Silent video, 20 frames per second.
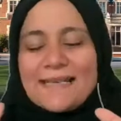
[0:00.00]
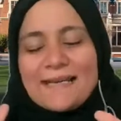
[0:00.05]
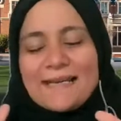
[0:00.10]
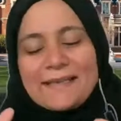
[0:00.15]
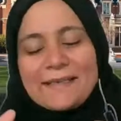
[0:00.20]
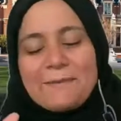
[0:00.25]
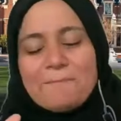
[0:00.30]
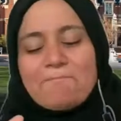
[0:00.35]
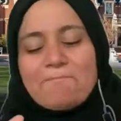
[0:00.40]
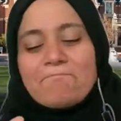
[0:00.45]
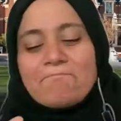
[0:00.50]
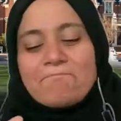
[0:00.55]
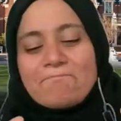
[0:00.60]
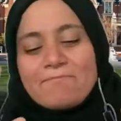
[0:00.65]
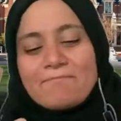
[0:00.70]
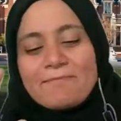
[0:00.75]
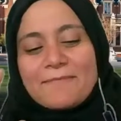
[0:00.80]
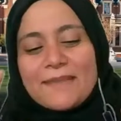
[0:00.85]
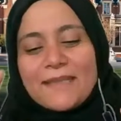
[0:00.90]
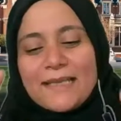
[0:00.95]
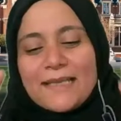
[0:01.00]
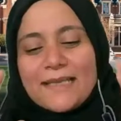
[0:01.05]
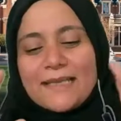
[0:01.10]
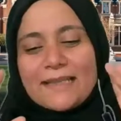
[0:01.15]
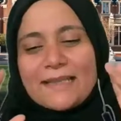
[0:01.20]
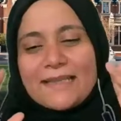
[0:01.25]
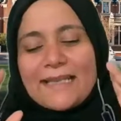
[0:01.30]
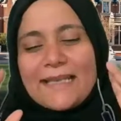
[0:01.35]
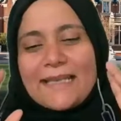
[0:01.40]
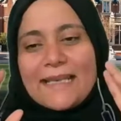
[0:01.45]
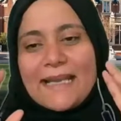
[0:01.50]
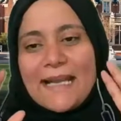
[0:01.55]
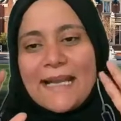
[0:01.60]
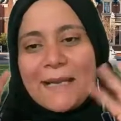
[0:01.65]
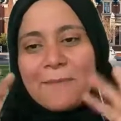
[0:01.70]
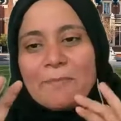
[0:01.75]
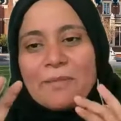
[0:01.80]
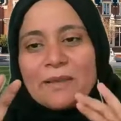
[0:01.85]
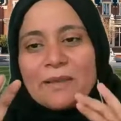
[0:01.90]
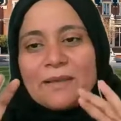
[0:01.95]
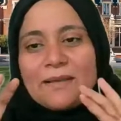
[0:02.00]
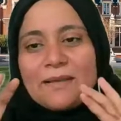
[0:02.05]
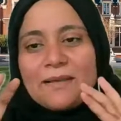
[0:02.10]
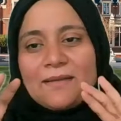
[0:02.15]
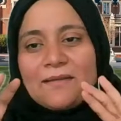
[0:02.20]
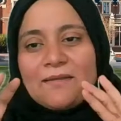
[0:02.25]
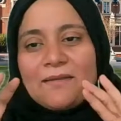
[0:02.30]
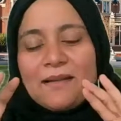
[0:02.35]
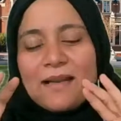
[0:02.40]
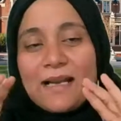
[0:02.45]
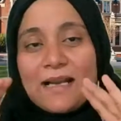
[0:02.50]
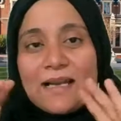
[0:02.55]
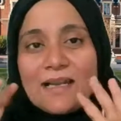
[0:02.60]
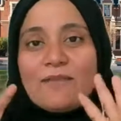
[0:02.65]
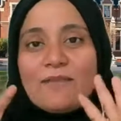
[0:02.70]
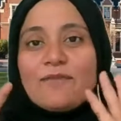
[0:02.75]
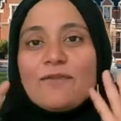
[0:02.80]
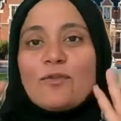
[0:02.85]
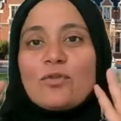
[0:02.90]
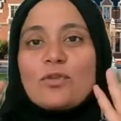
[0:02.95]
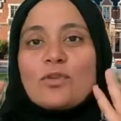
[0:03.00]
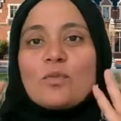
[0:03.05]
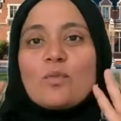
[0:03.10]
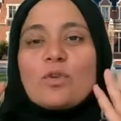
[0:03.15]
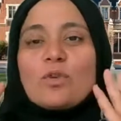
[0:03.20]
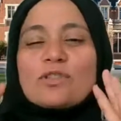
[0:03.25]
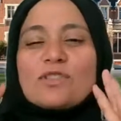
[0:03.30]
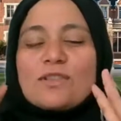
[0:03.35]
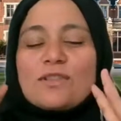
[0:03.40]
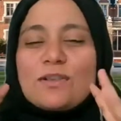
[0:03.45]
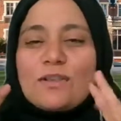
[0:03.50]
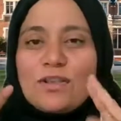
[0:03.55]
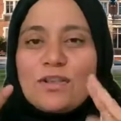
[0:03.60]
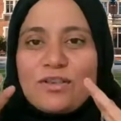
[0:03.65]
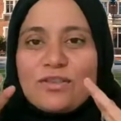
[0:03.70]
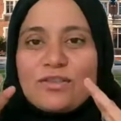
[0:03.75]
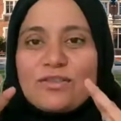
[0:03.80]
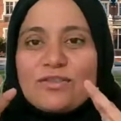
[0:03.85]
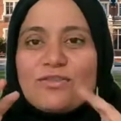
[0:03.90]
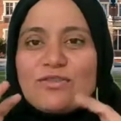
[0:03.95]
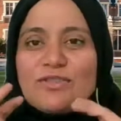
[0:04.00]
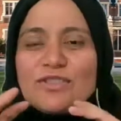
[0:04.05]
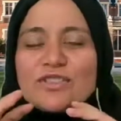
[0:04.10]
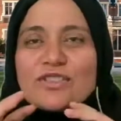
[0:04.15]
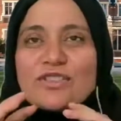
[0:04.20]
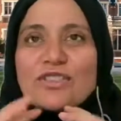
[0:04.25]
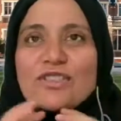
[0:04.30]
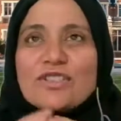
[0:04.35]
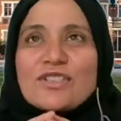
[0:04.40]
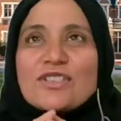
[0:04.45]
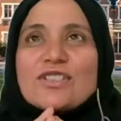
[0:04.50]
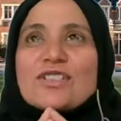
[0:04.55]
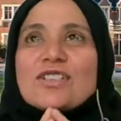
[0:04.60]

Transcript: time the Apple iPhone was launched,